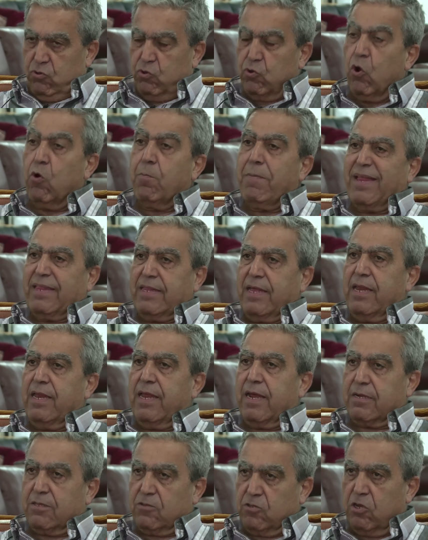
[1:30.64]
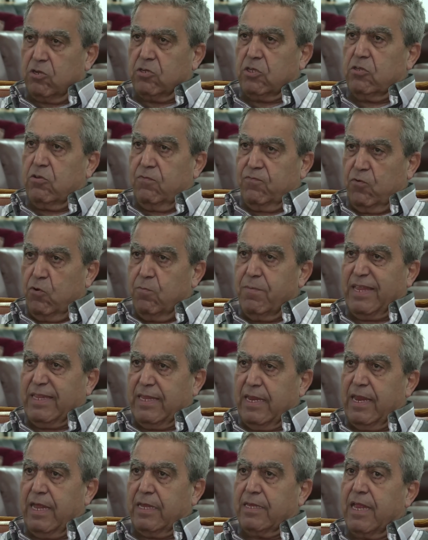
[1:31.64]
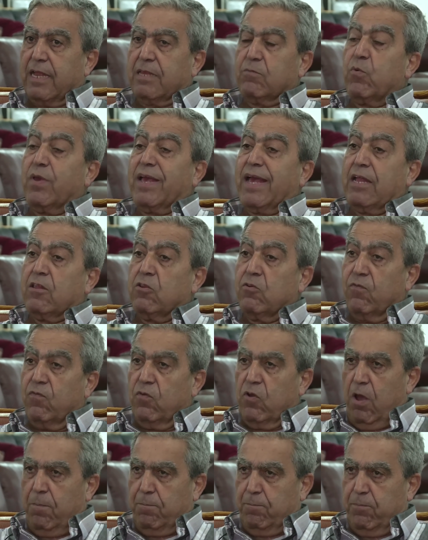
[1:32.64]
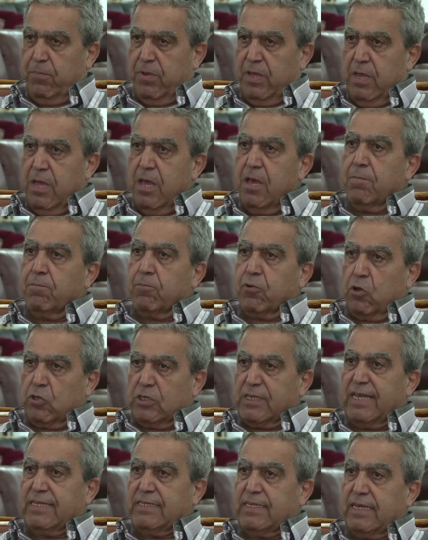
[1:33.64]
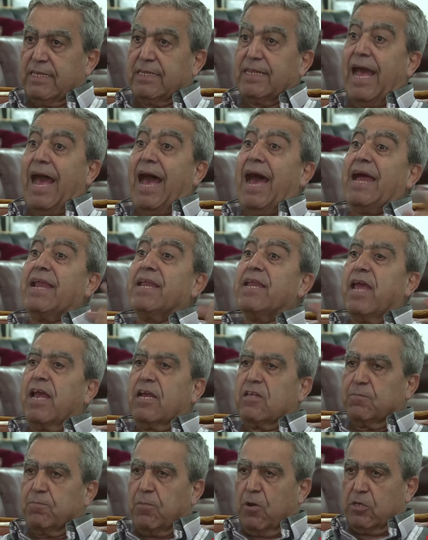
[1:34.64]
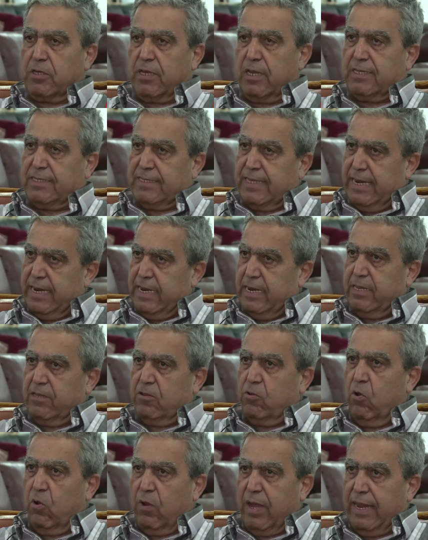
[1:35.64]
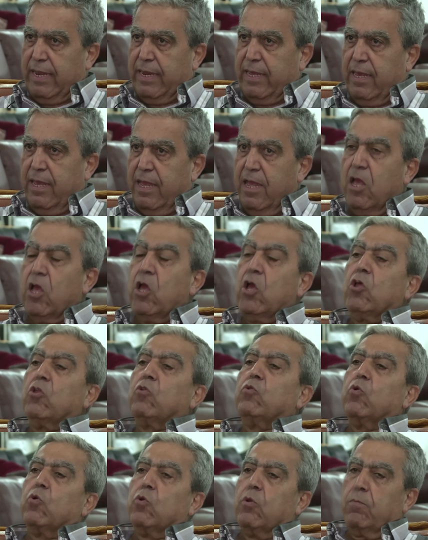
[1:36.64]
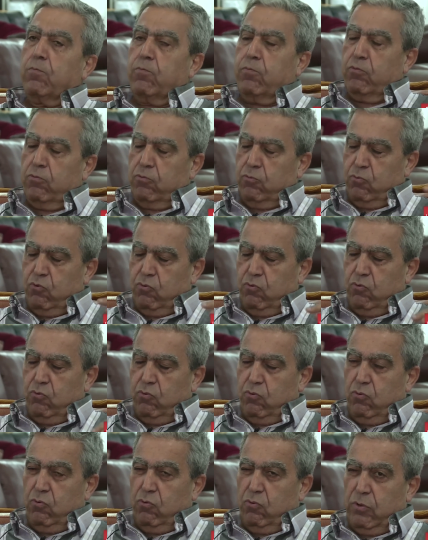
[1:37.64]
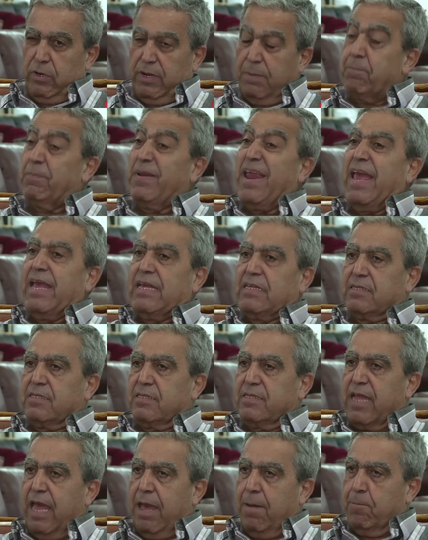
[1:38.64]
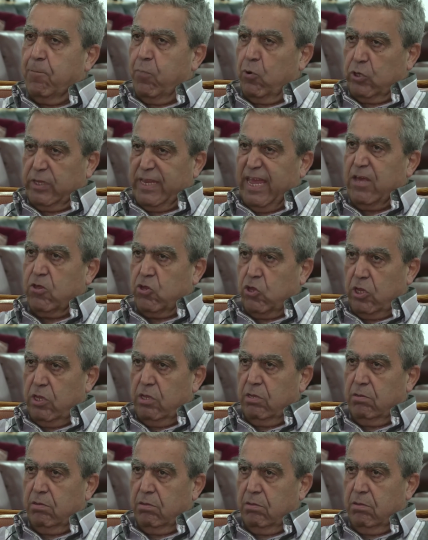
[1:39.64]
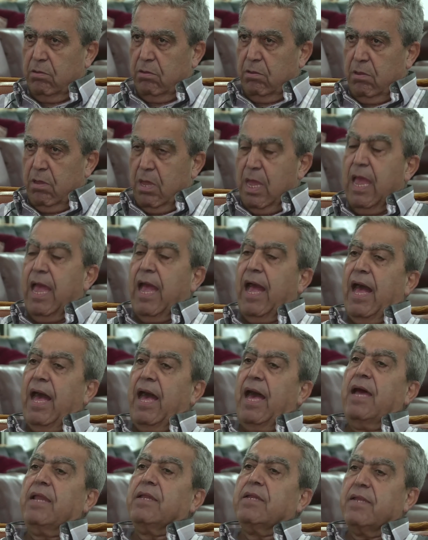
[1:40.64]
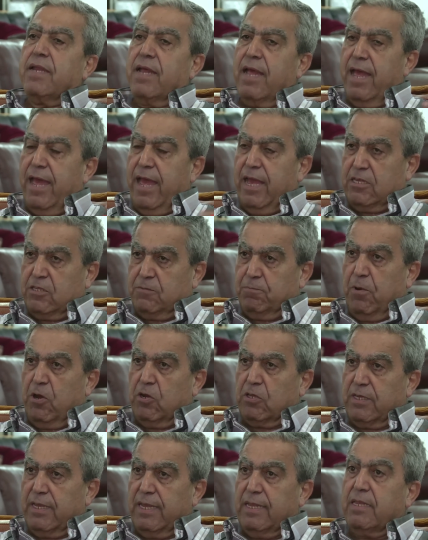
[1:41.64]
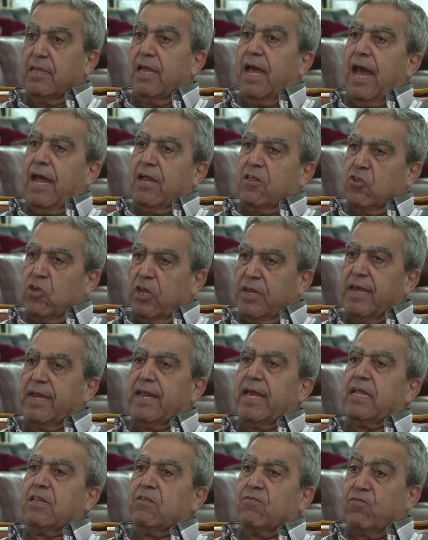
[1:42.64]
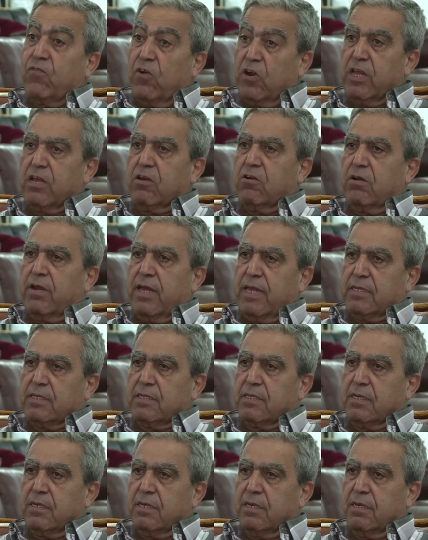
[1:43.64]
raw material, sources of raw material that we can develop, process it, and export it, selling it locally to, re to replace the importation and export it and generate foreign currency.